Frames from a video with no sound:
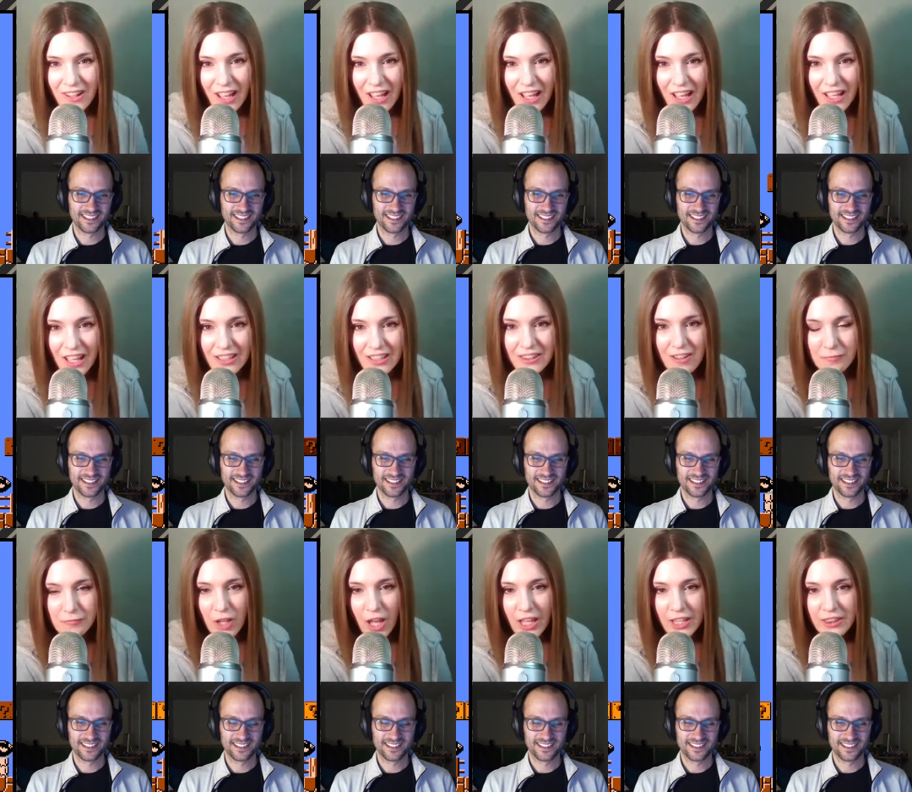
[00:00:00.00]
Speaker 1: I love
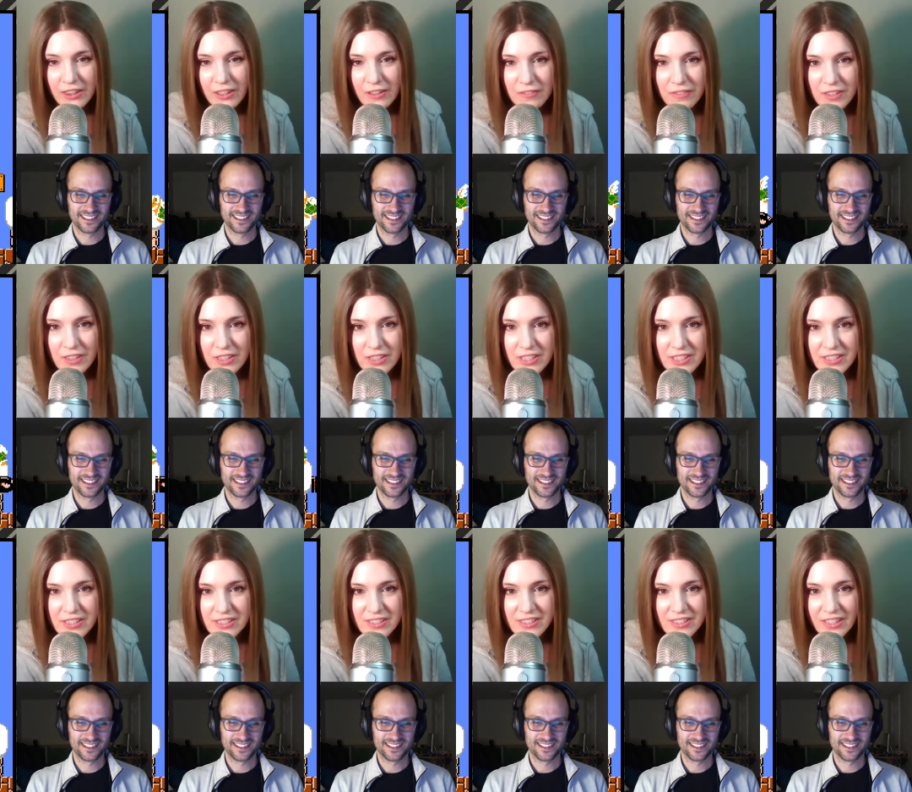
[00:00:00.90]
I love
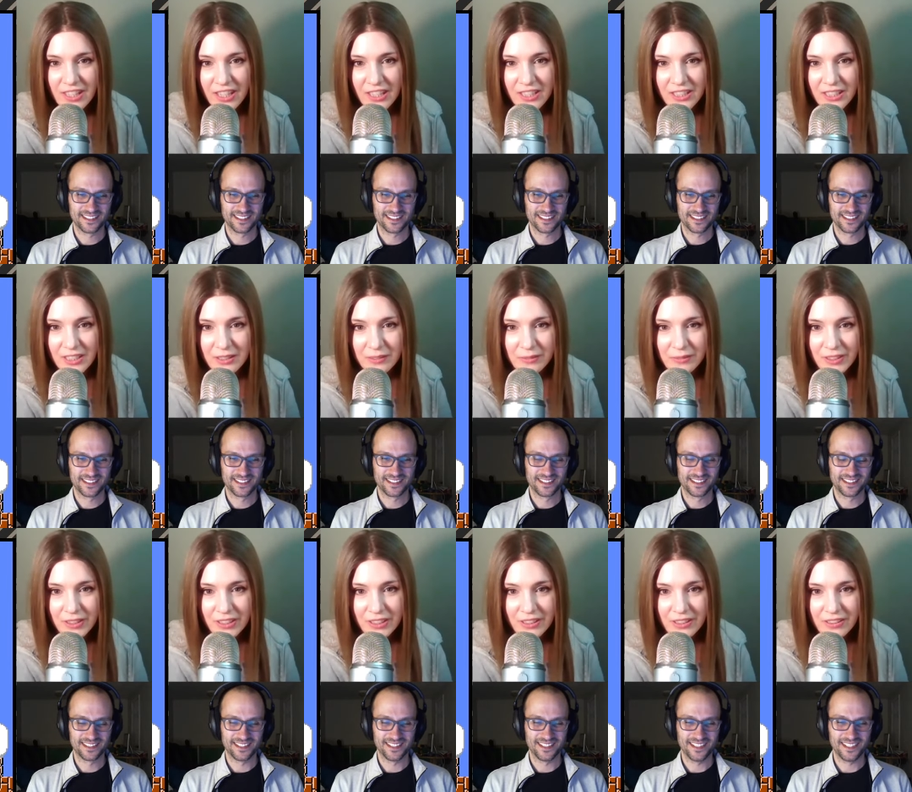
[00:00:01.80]
this game.
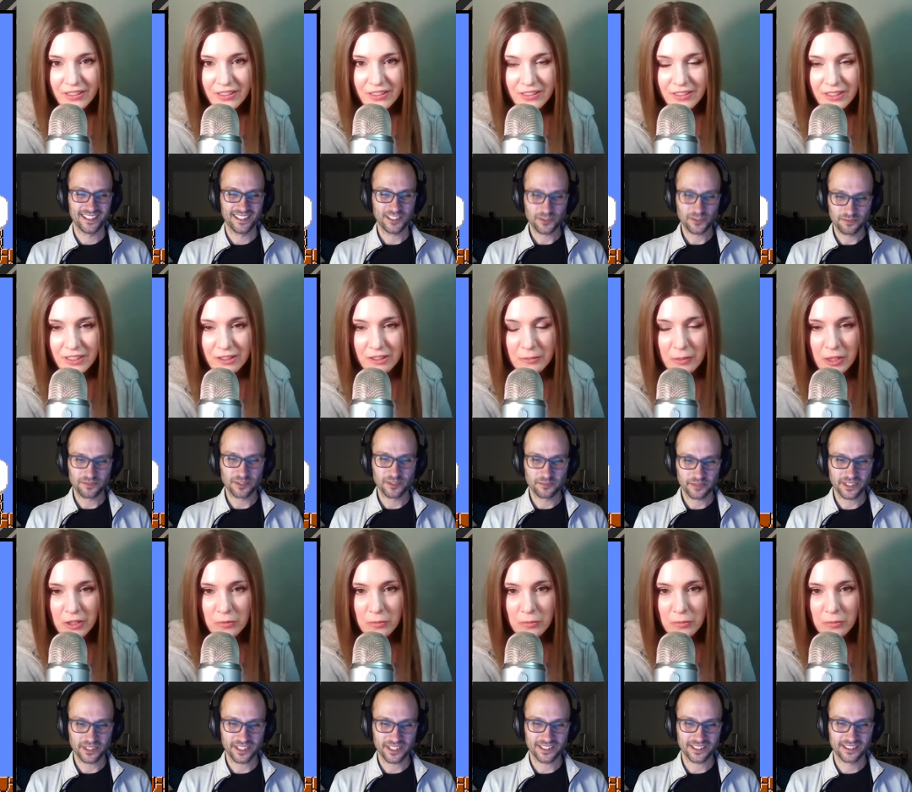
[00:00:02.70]
Like That's it reminds
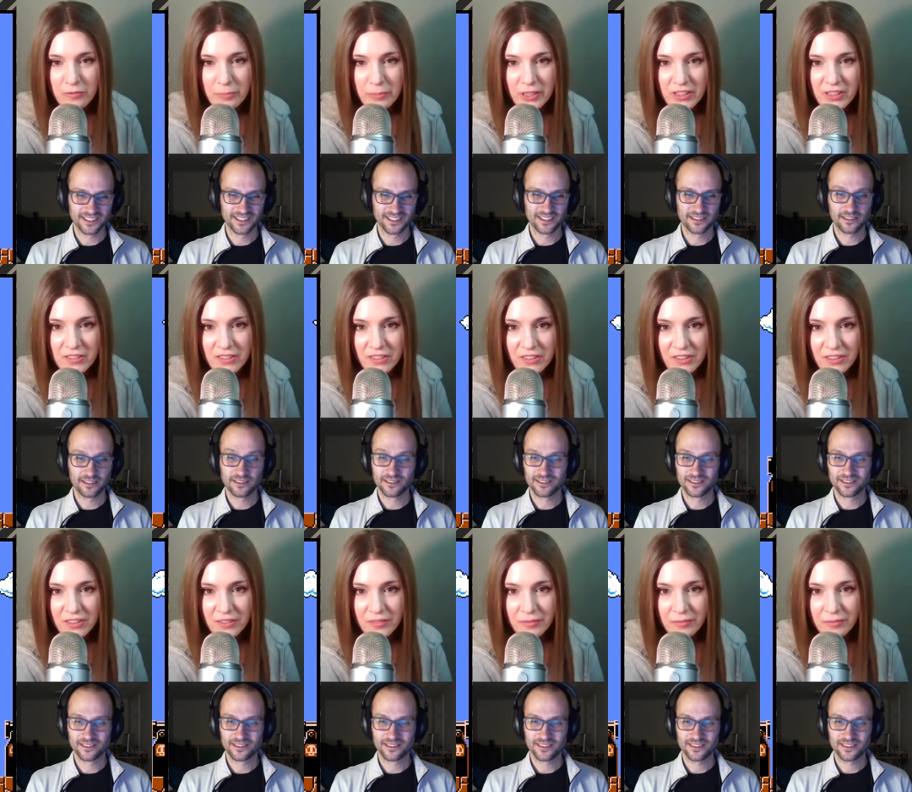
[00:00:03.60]
me good. of pizza.